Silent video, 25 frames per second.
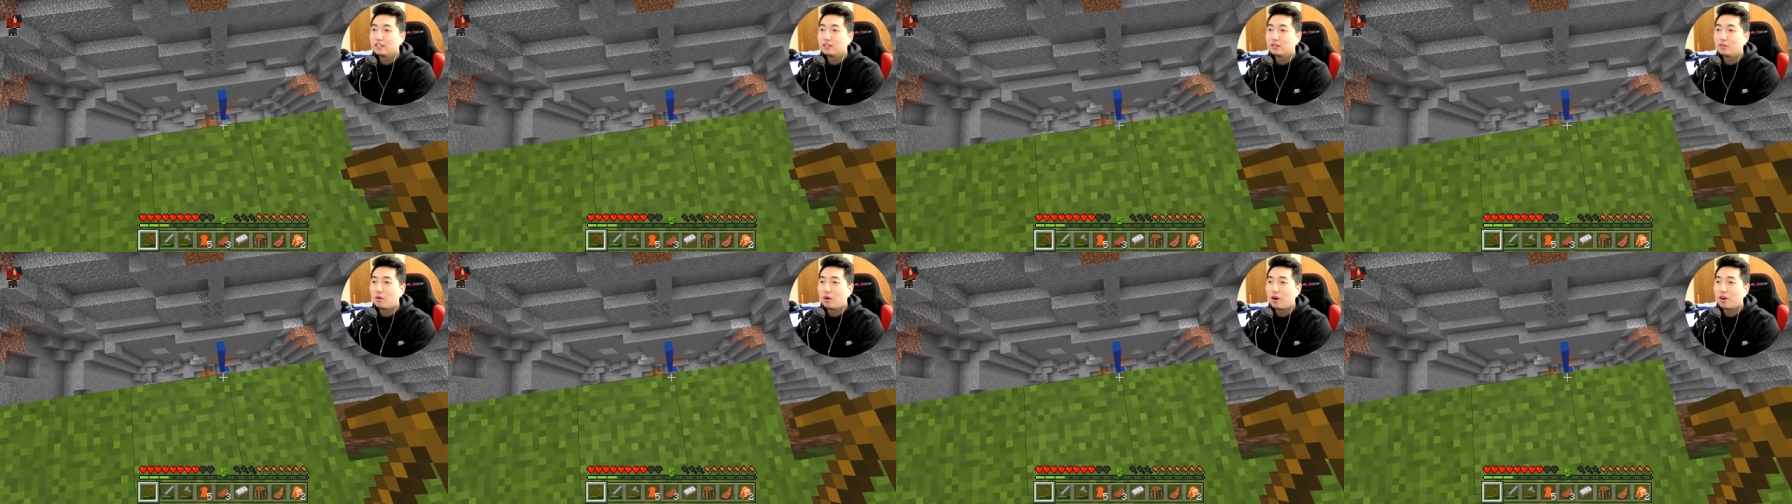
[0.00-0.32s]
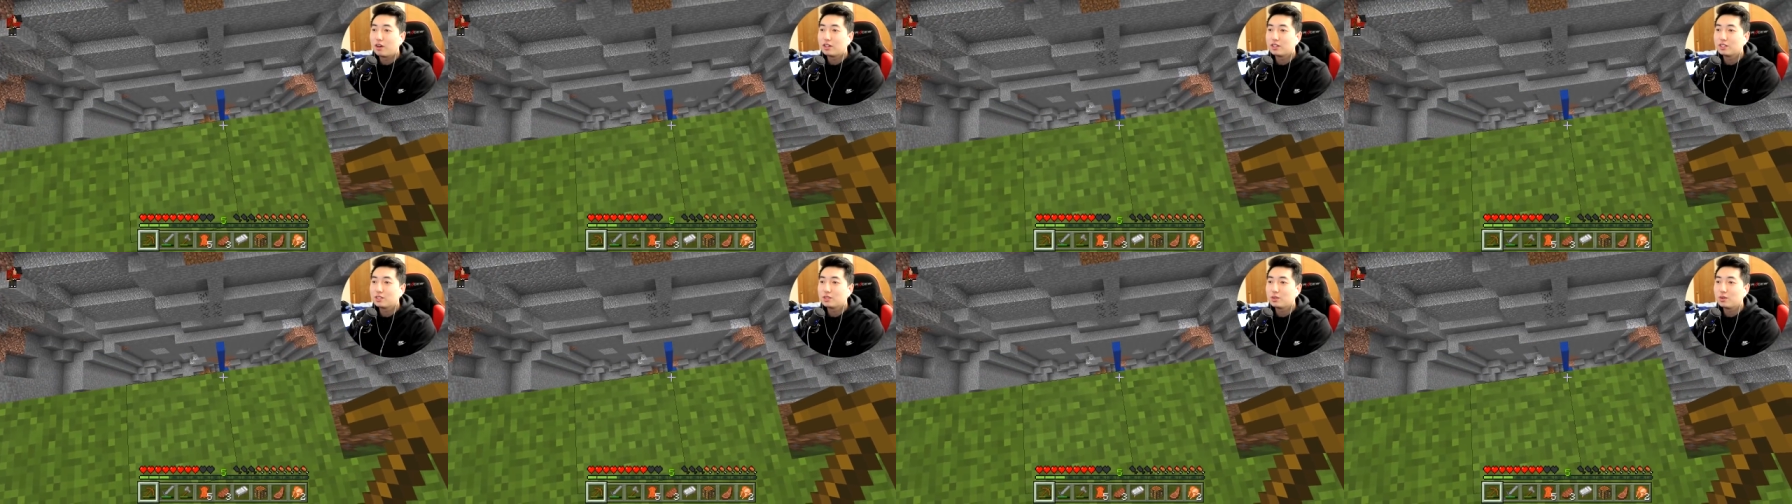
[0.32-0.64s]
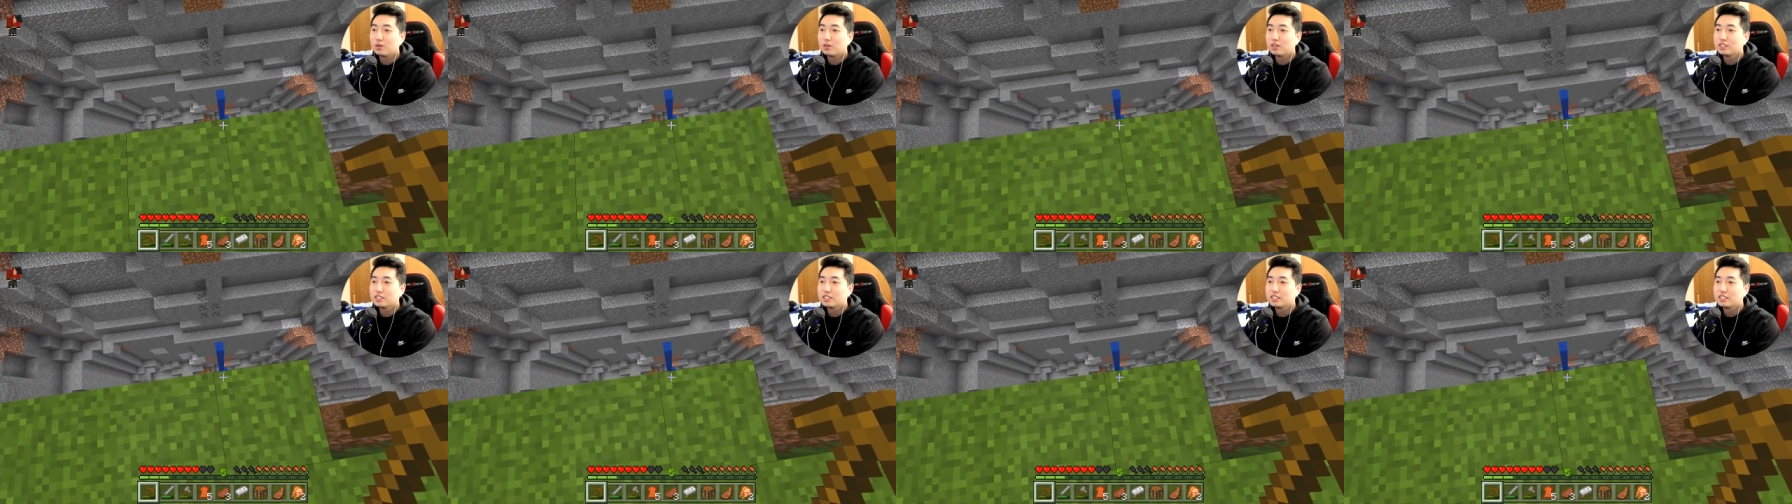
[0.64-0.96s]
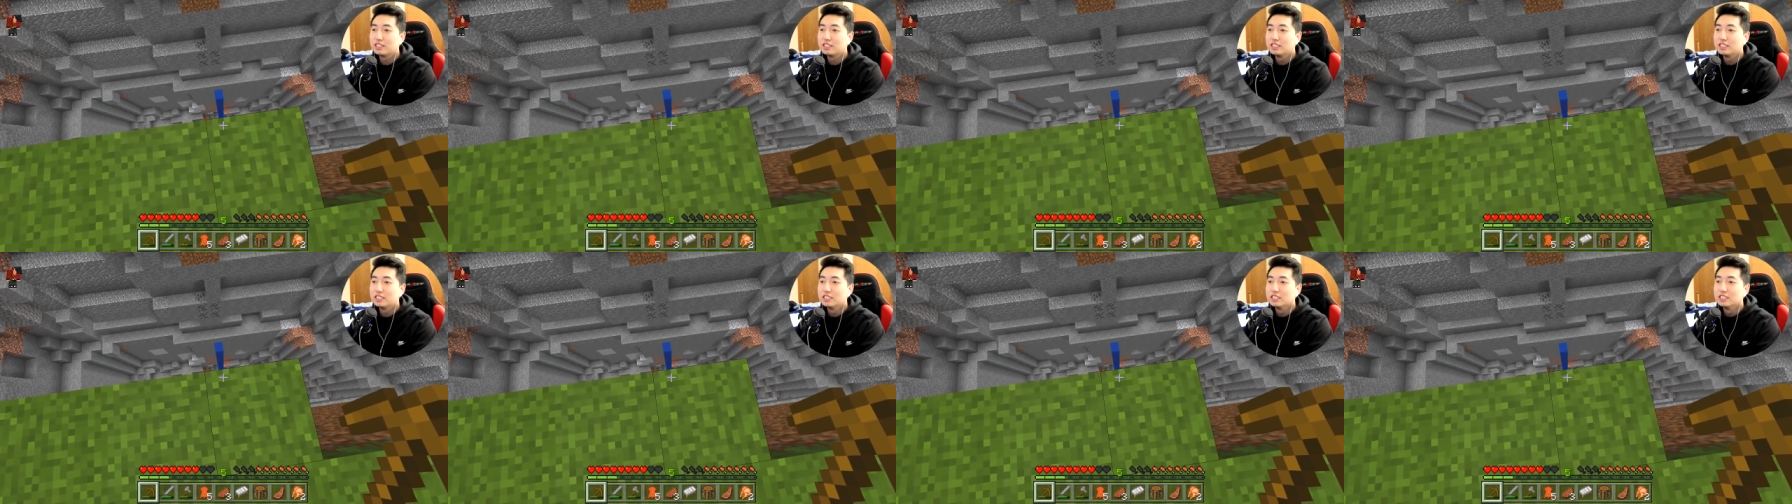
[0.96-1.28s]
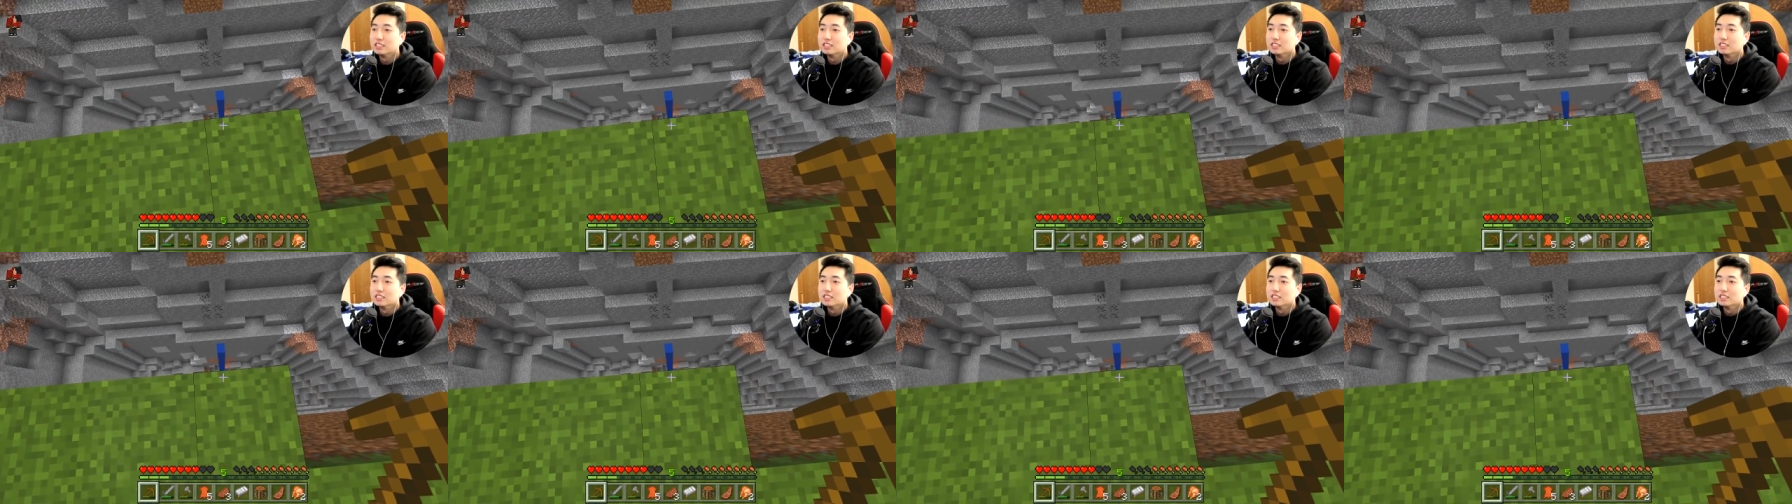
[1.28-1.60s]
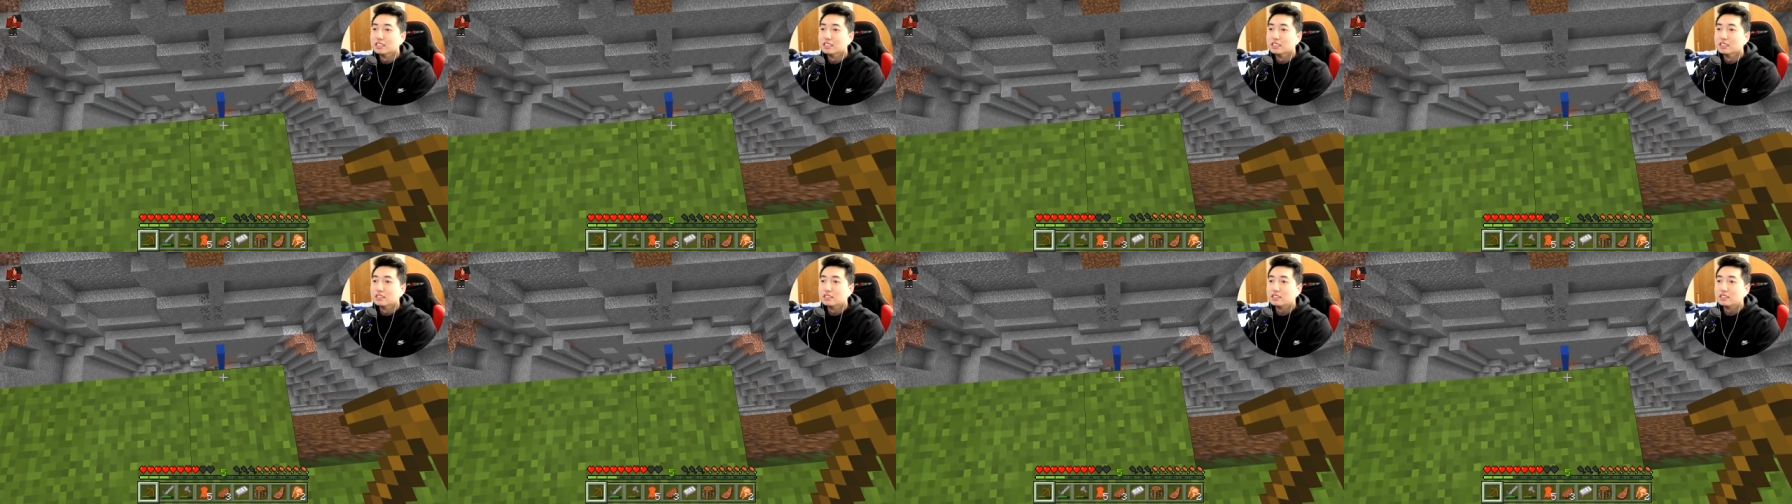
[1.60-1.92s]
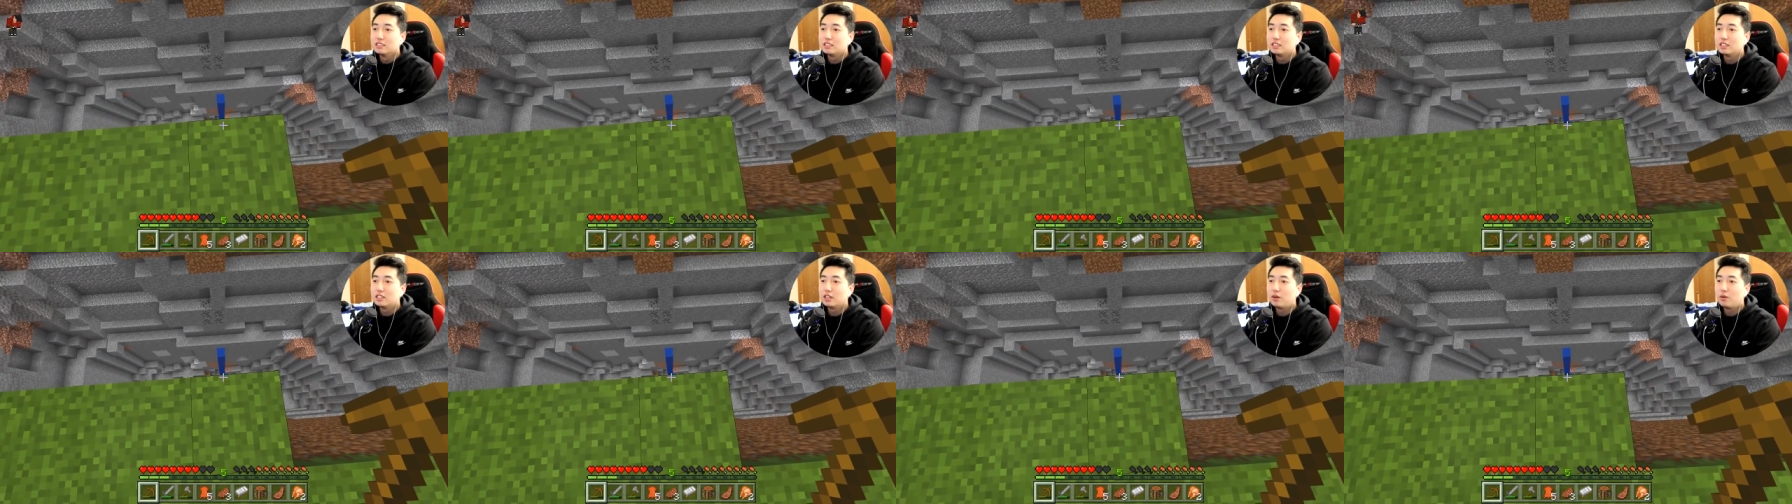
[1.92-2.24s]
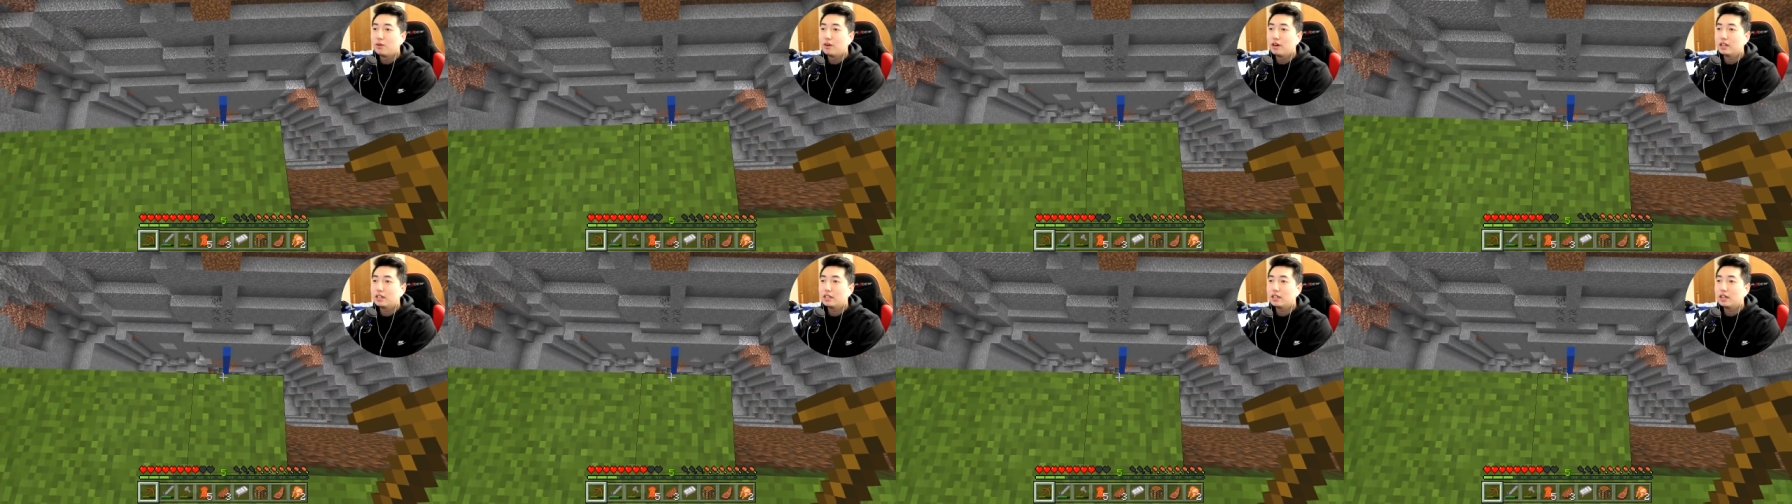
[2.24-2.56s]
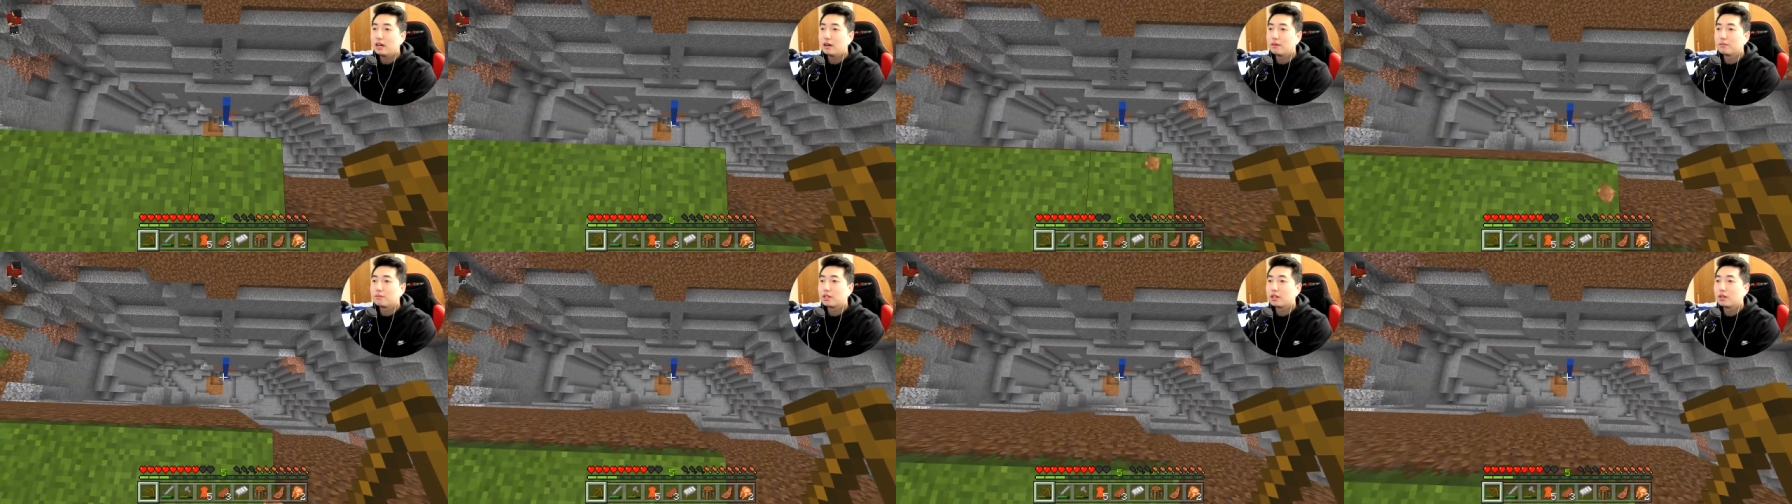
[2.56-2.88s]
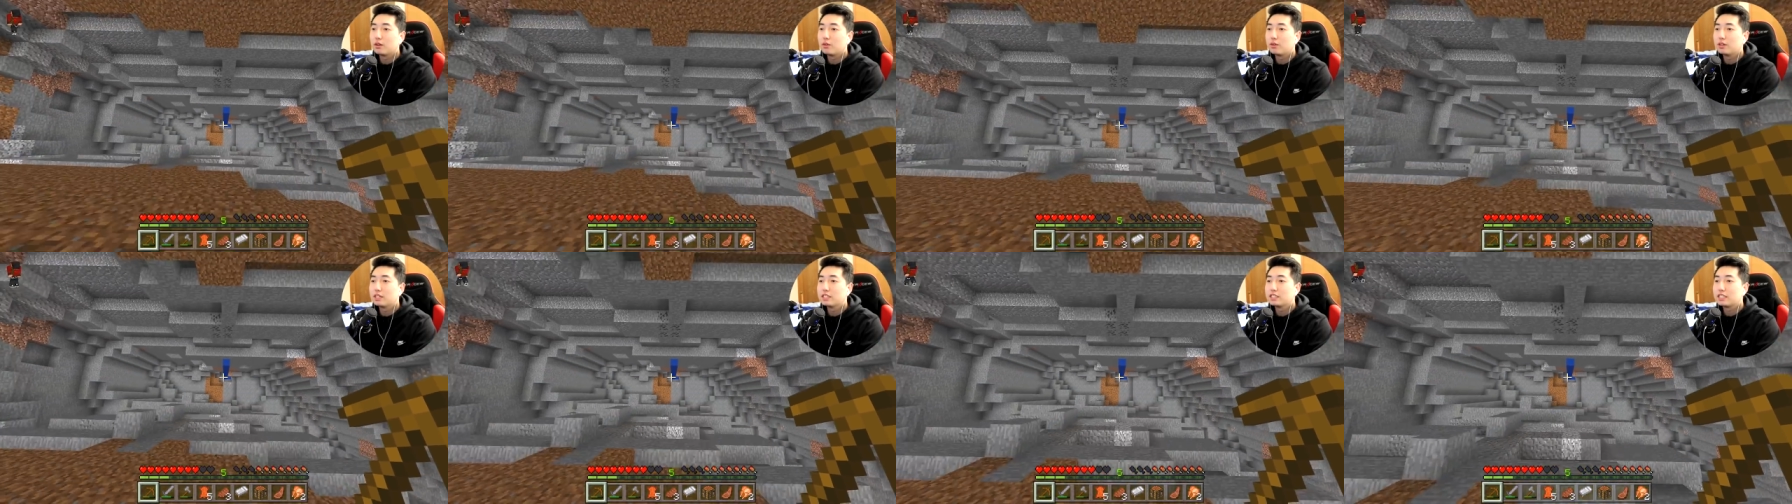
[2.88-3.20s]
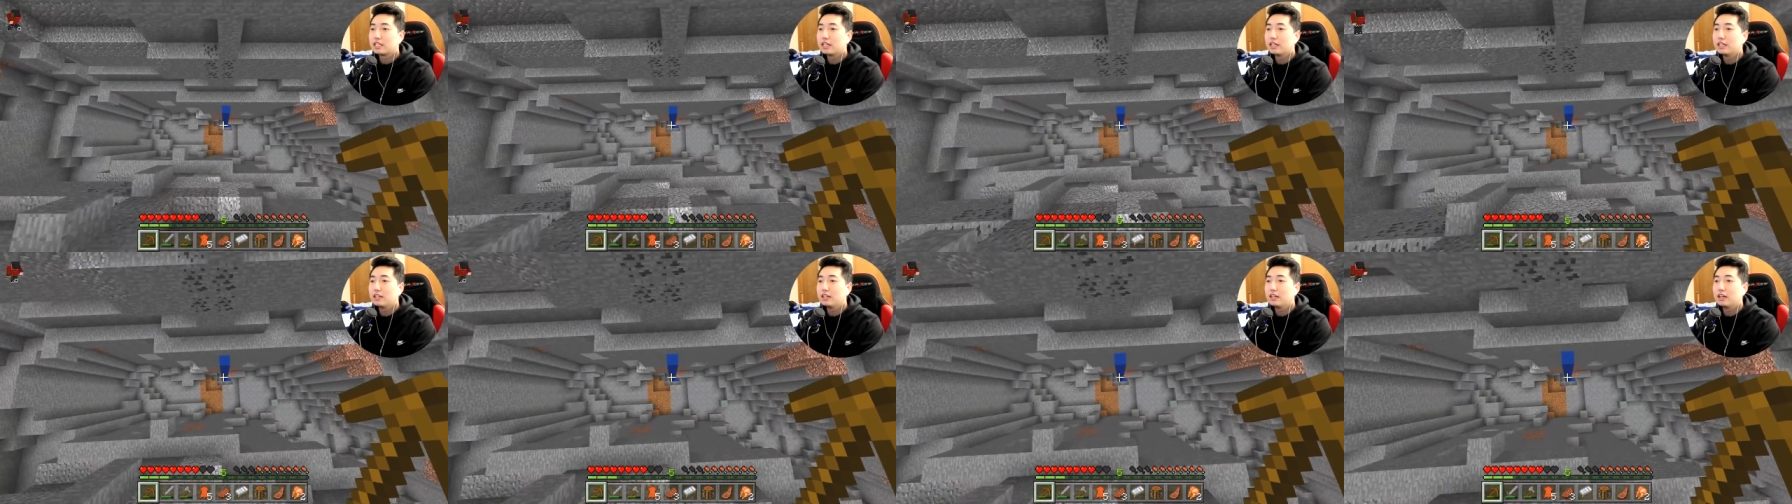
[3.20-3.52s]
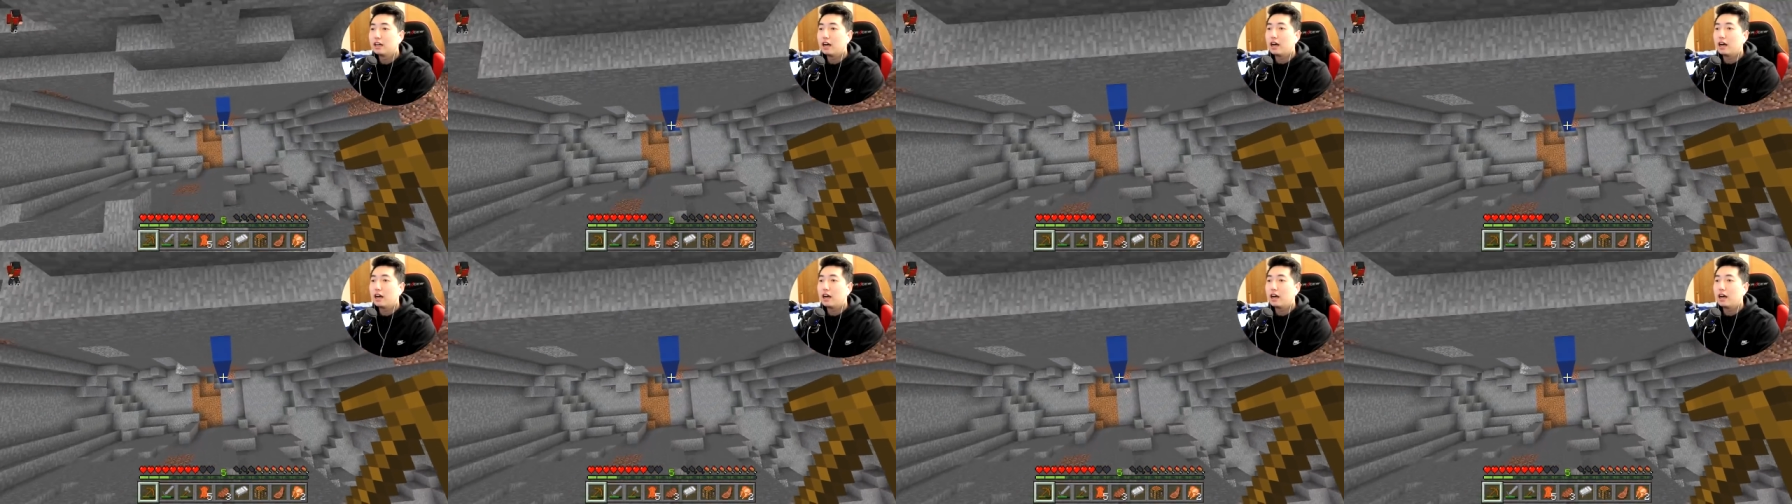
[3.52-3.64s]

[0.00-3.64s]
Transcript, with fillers: water source? You know what? I'm gonna risk it.